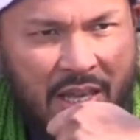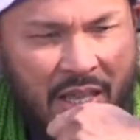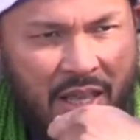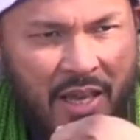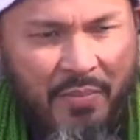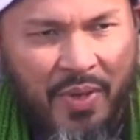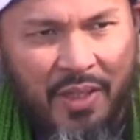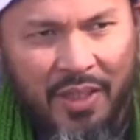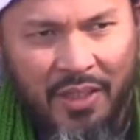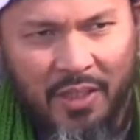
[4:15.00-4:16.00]
they are
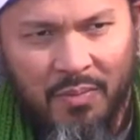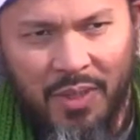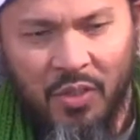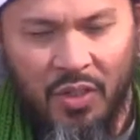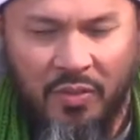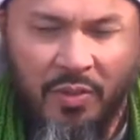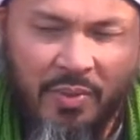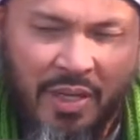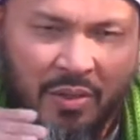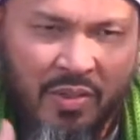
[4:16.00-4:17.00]
building this masjid from
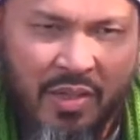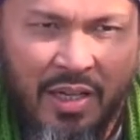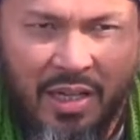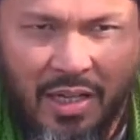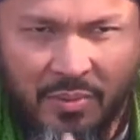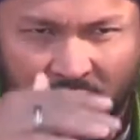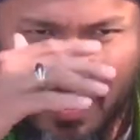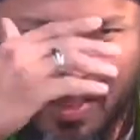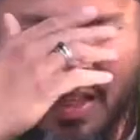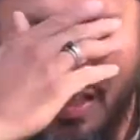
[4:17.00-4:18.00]
the outside, and I'm
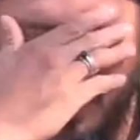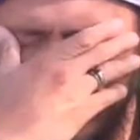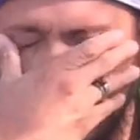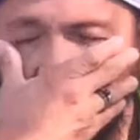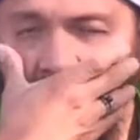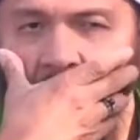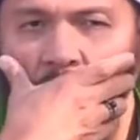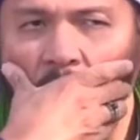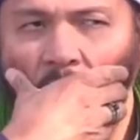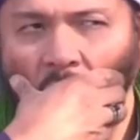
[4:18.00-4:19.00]
seeing
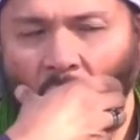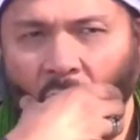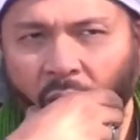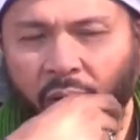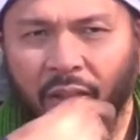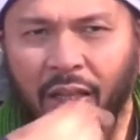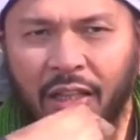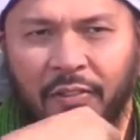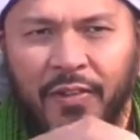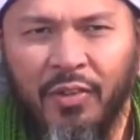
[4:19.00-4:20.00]

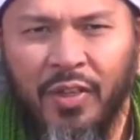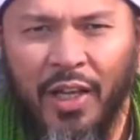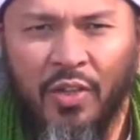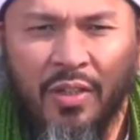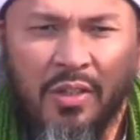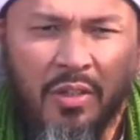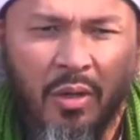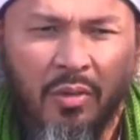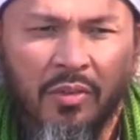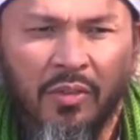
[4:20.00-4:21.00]
that the foundation
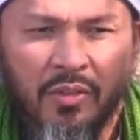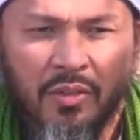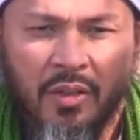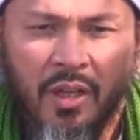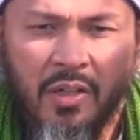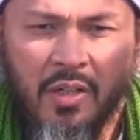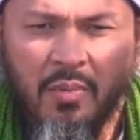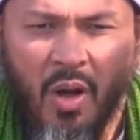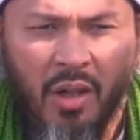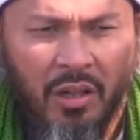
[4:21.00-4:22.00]
stones, they are
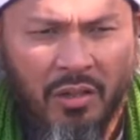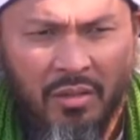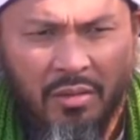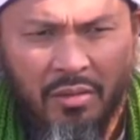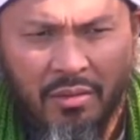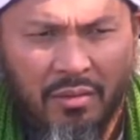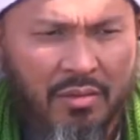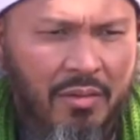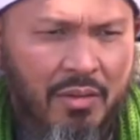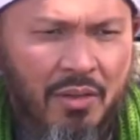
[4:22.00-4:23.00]
small.
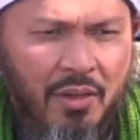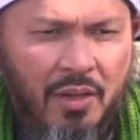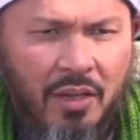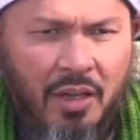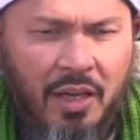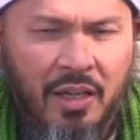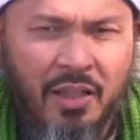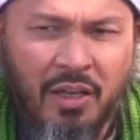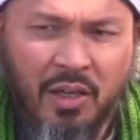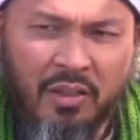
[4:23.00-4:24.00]
And
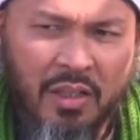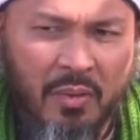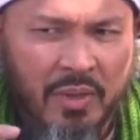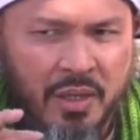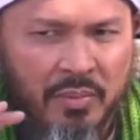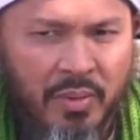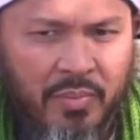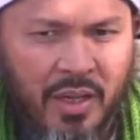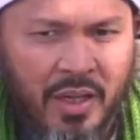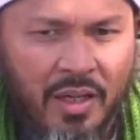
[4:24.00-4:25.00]
then on top a little bit
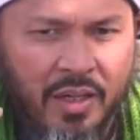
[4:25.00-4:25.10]
bigger,